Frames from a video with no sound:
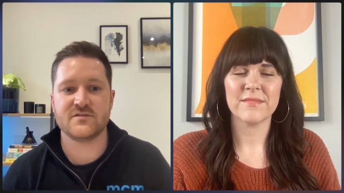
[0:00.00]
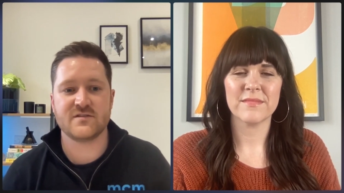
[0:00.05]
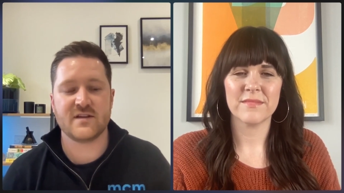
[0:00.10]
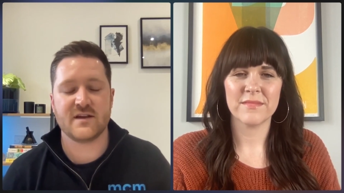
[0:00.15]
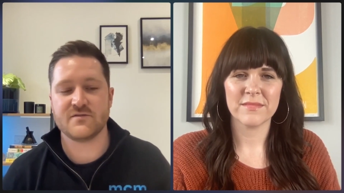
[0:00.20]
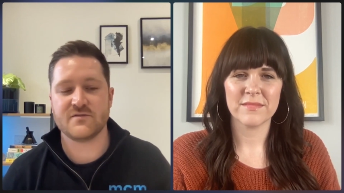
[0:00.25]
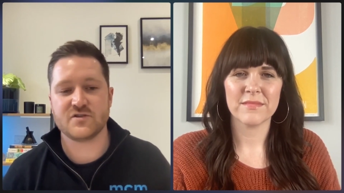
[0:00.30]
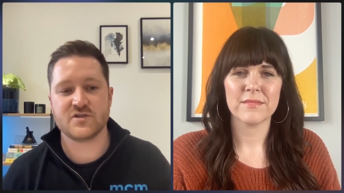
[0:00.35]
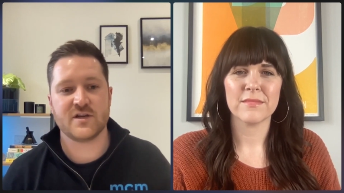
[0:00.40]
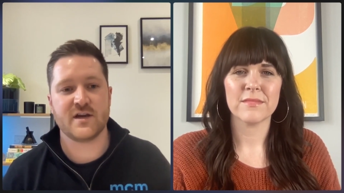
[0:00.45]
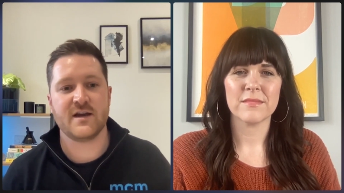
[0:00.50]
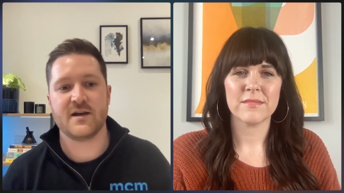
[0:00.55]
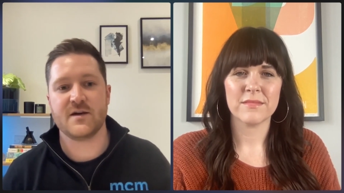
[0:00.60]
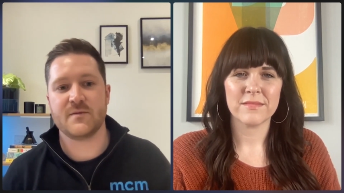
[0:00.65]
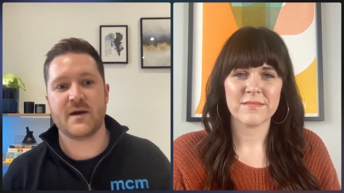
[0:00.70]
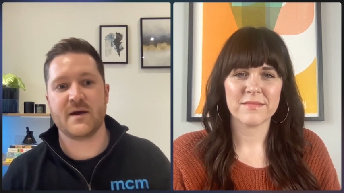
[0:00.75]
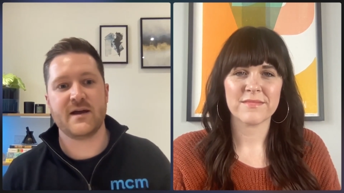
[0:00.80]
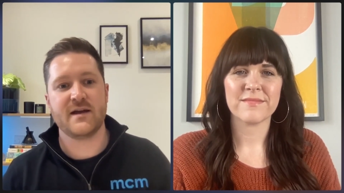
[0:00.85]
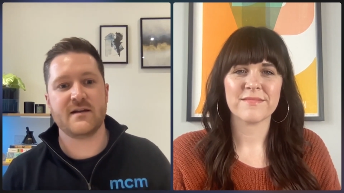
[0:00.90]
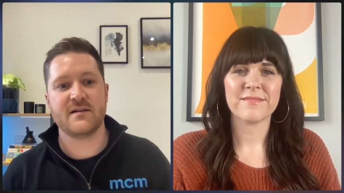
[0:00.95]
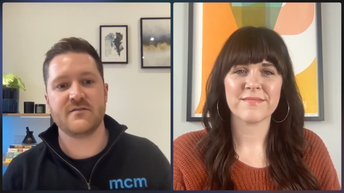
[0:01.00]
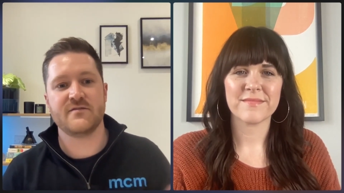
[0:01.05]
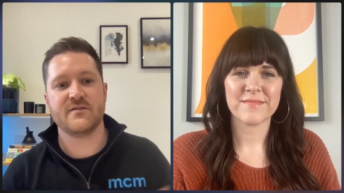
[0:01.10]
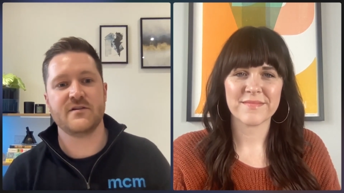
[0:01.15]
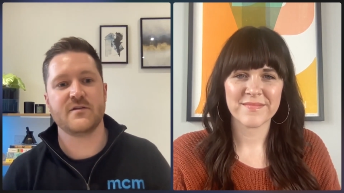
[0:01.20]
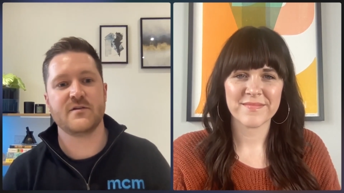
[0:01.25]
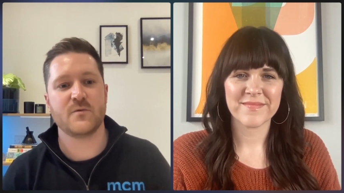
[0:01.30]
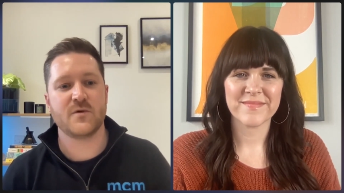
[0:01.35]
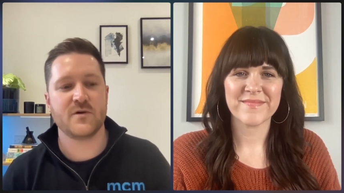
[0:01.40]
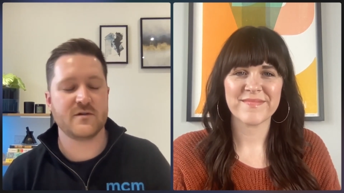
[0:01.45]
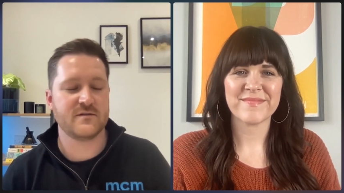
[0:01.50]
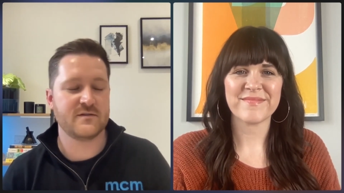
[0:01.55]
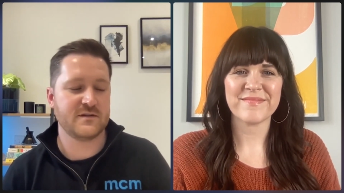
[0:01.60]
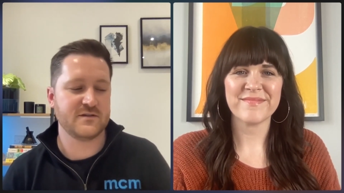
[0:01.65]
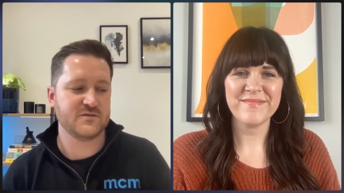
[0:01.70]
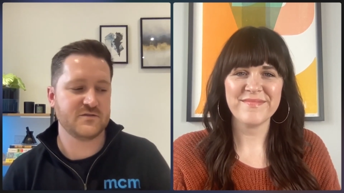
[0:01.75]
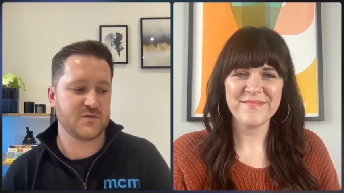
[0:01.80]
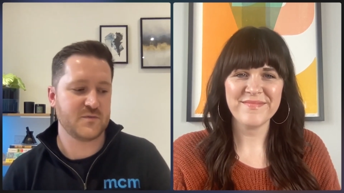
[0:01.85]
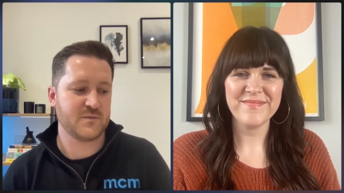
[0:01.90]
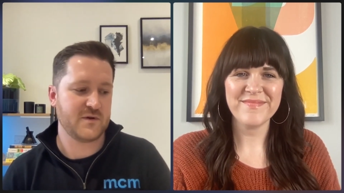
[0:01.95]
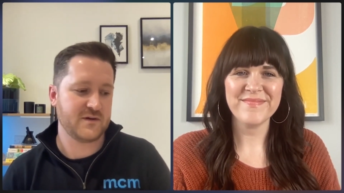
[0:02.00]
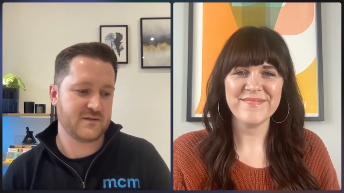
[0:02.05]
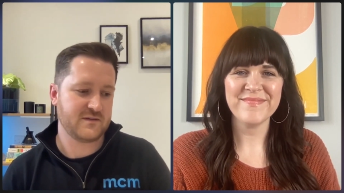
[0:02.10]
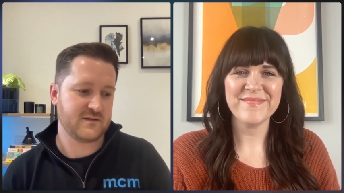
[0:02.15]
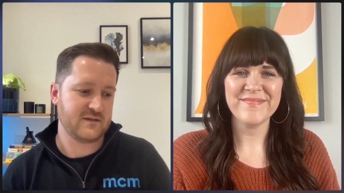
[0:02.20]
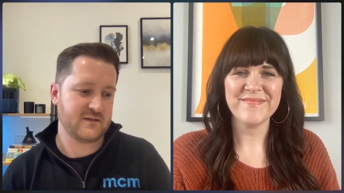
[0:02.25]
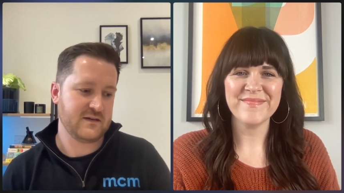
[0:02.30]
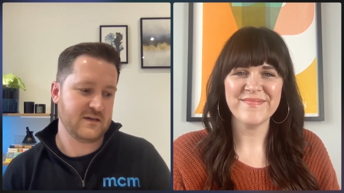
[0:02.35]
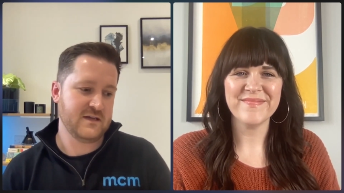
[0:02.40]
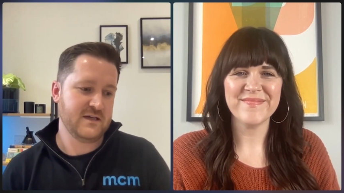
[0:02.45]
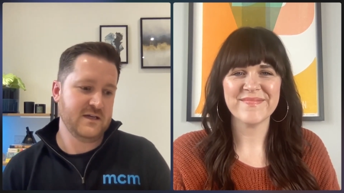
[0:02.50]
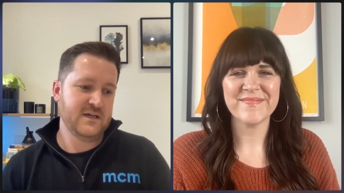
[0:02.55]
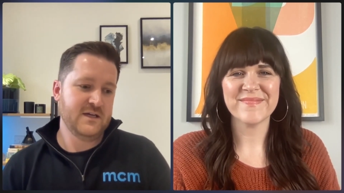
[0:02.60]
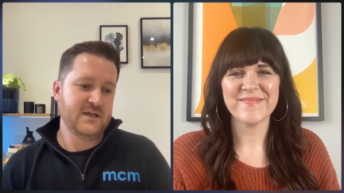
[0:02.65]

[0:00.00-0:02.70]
Speaker 1: just have a chat about anything in the world of digital marketing,